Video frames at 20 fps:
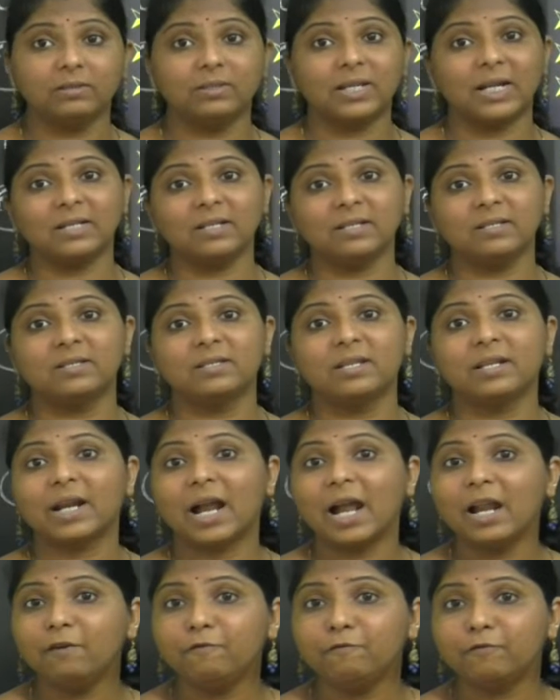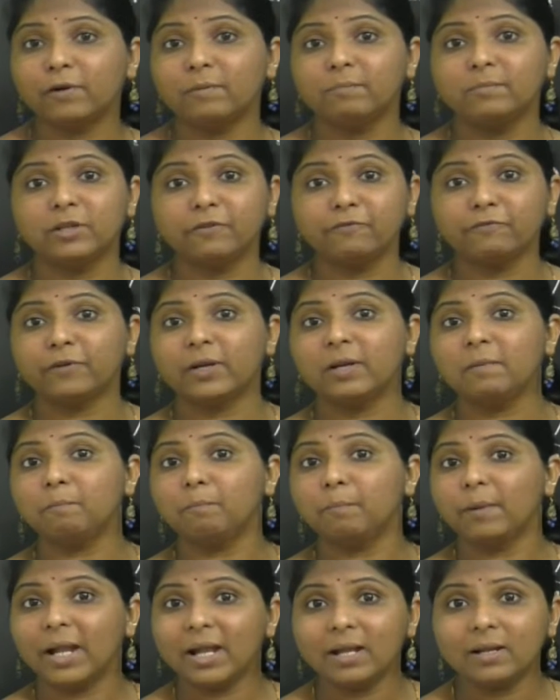that is derived from
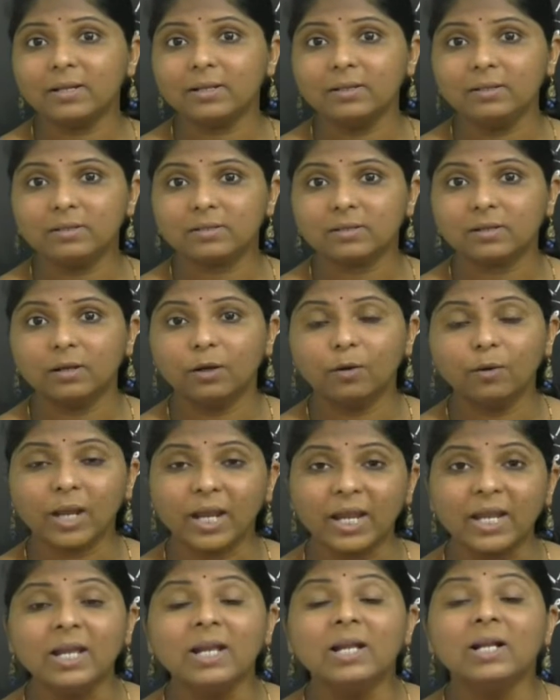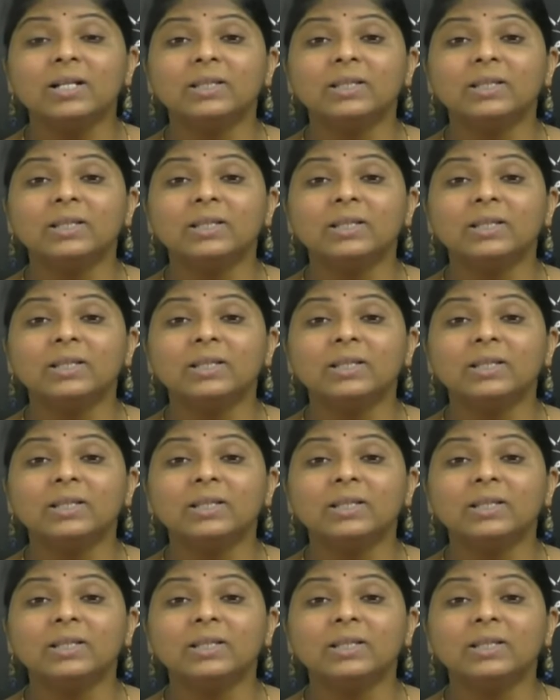different parents, okay,